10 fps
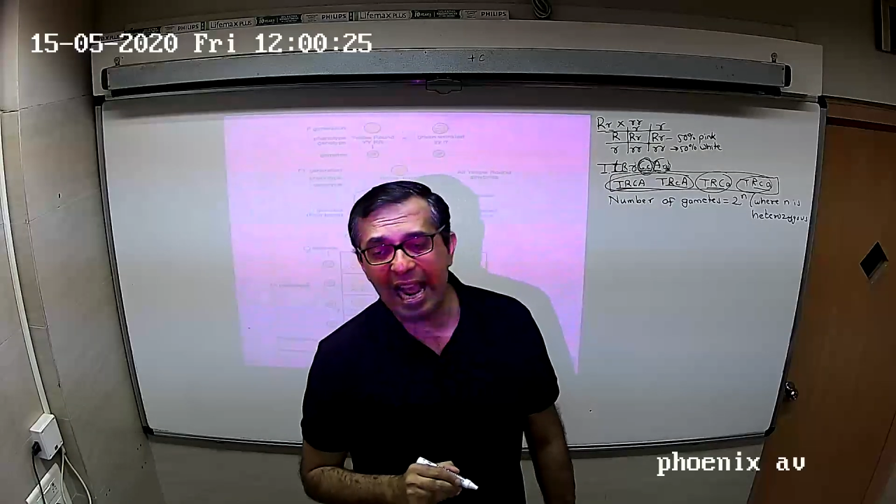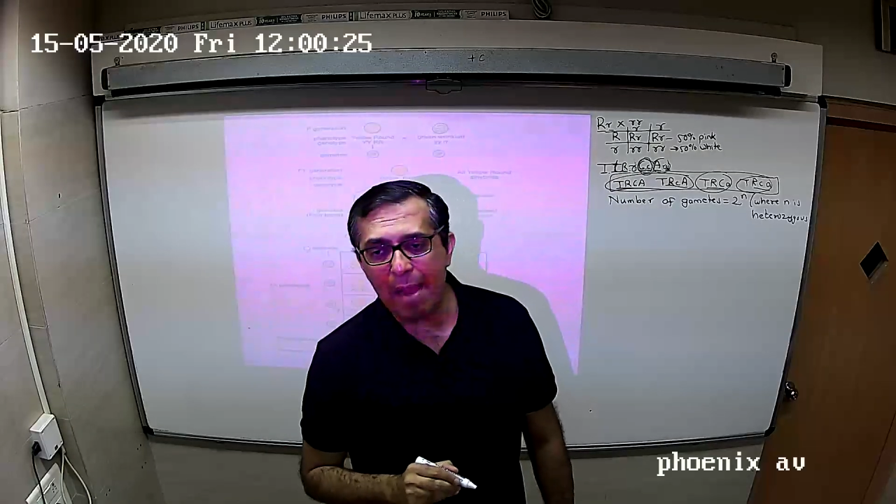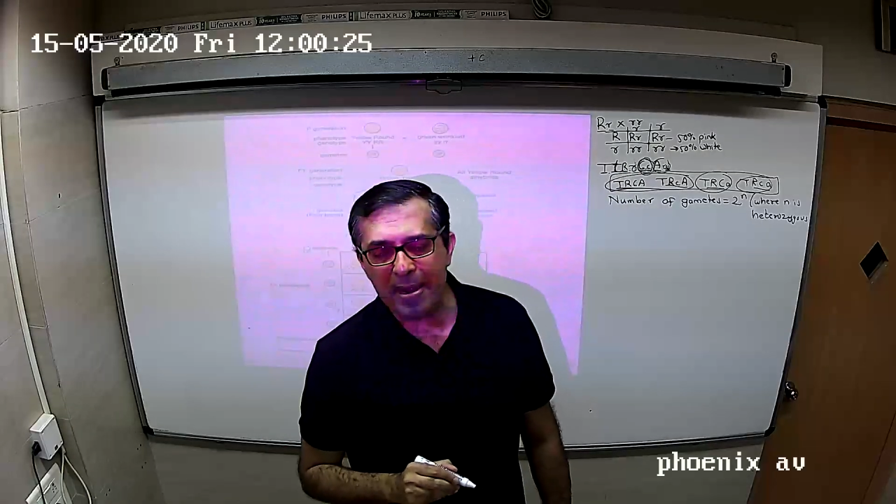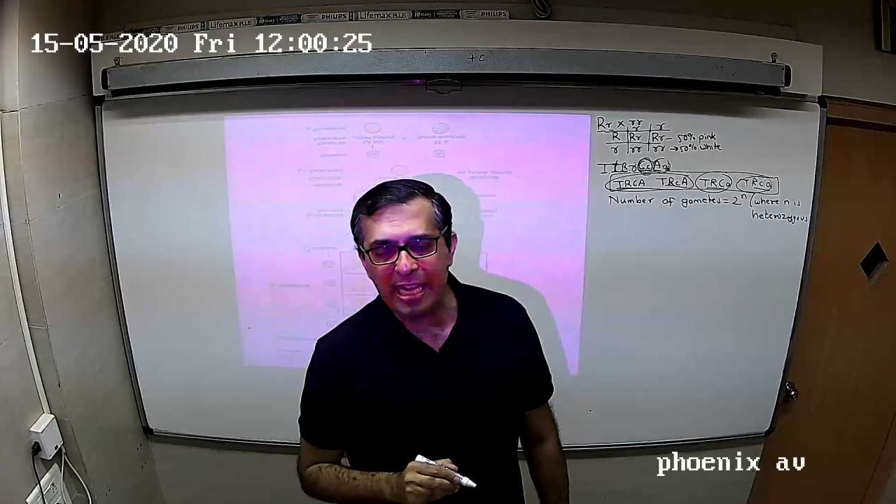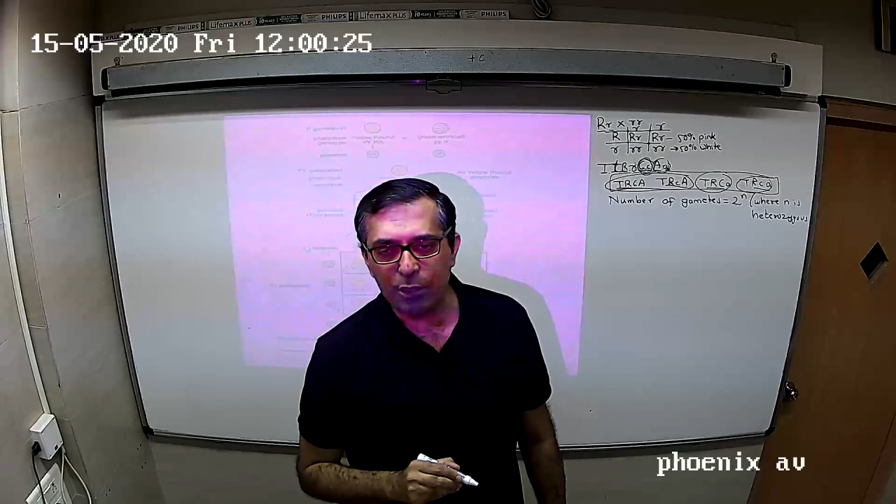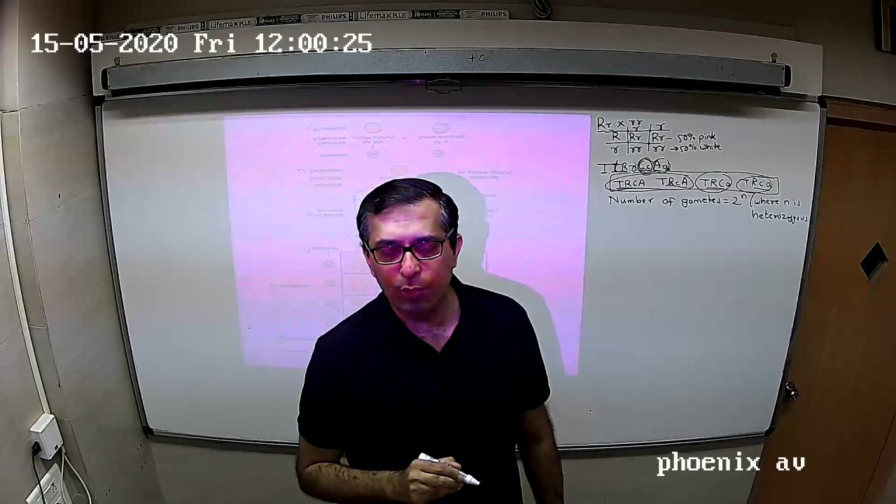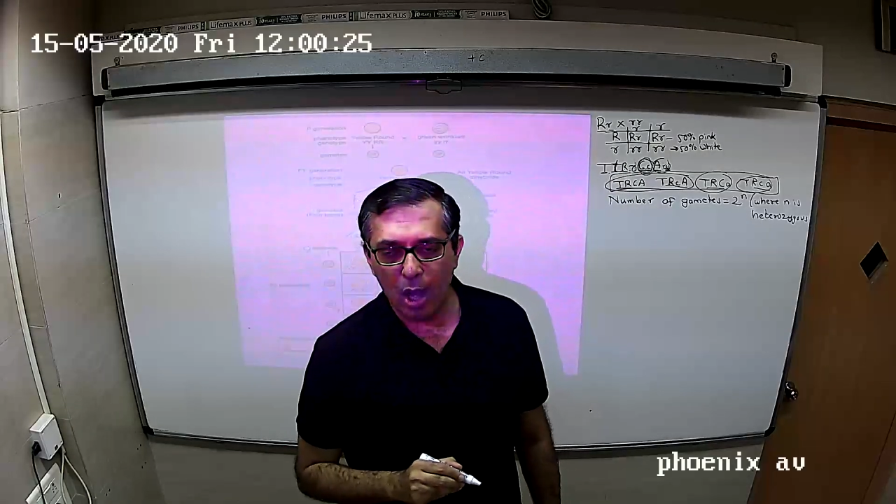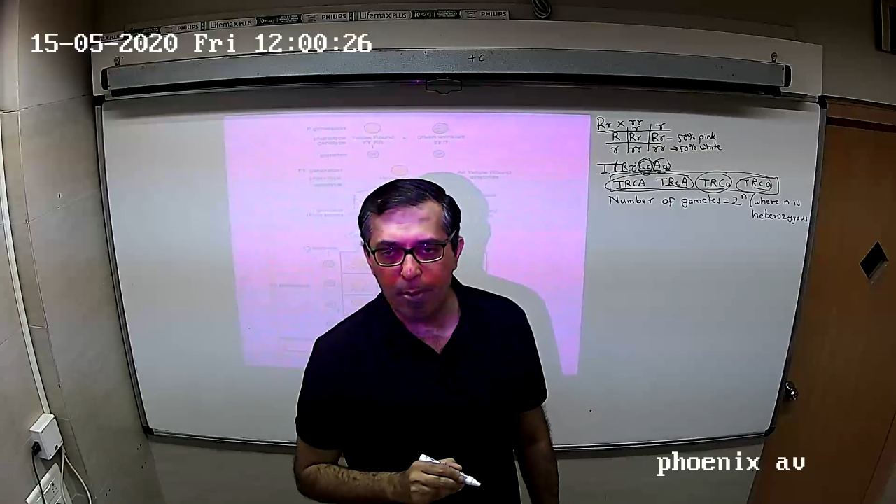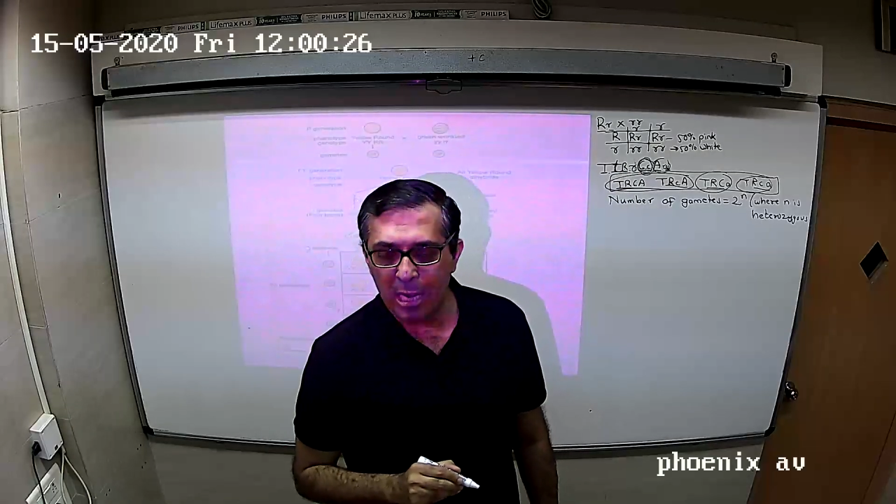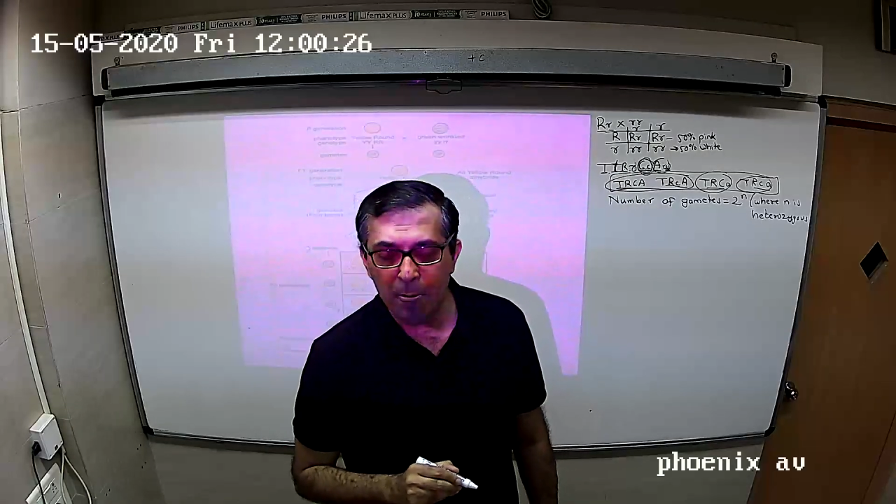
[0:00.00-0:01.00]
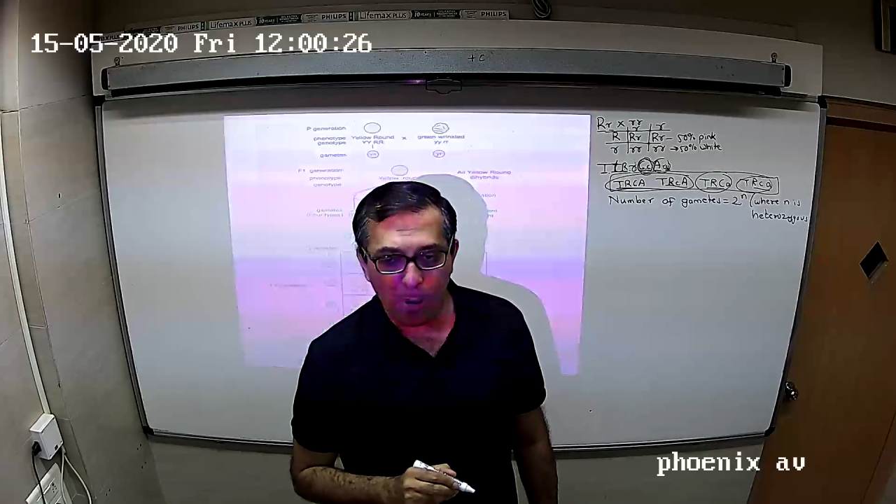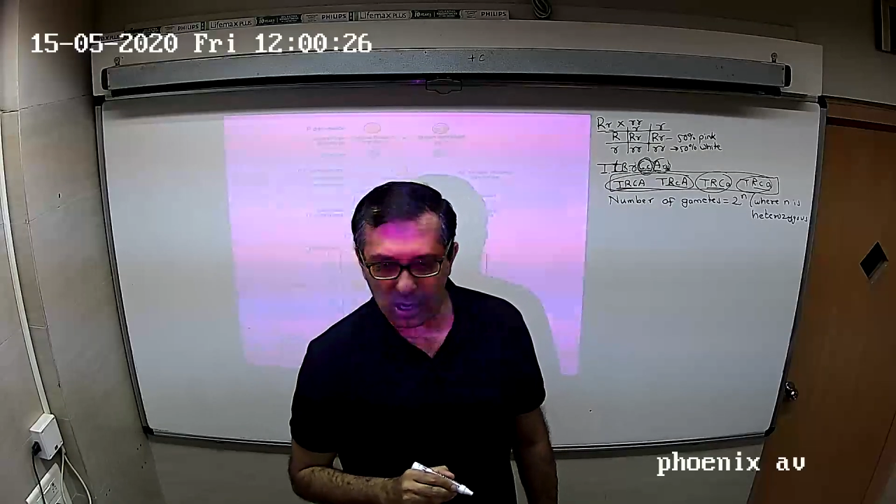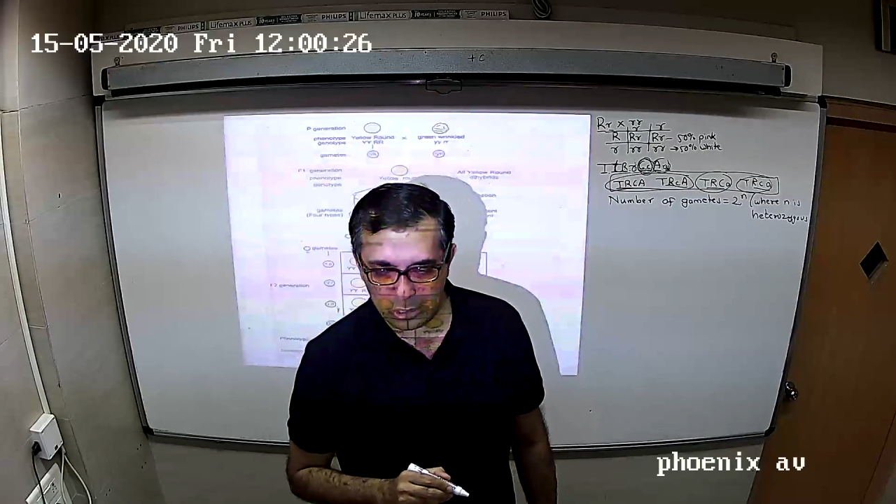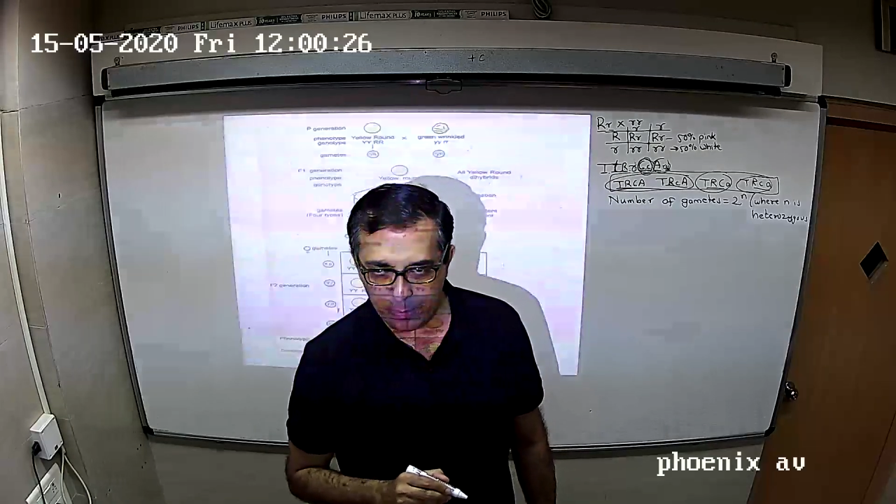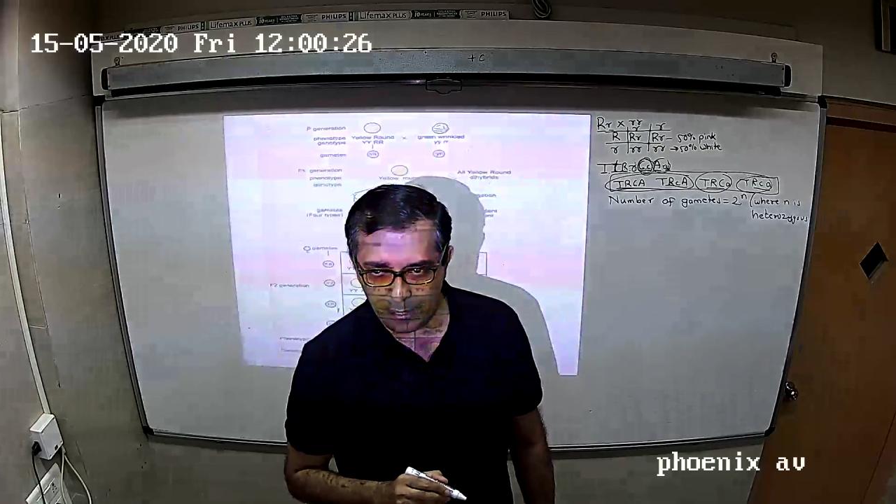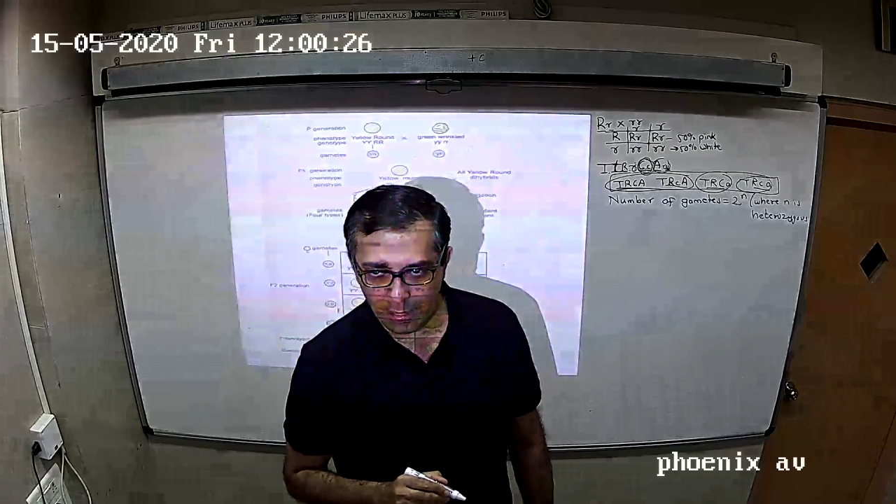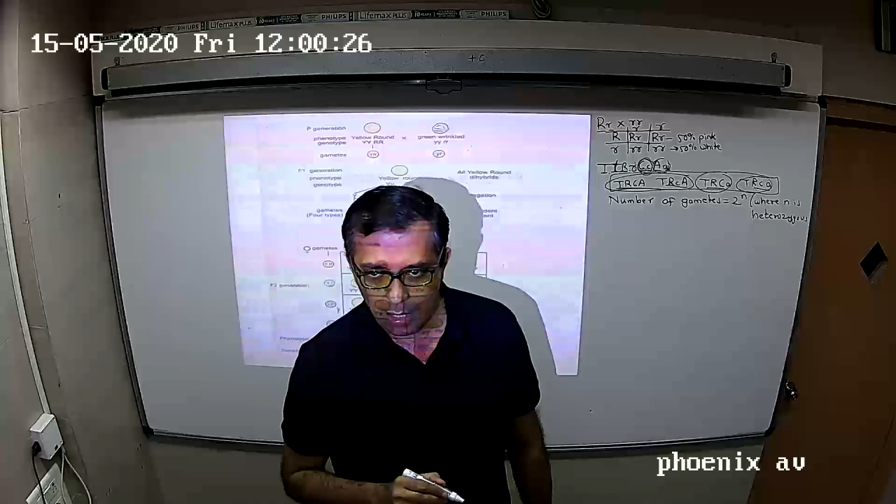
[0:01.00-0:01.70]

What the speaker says: gametes would have been possible.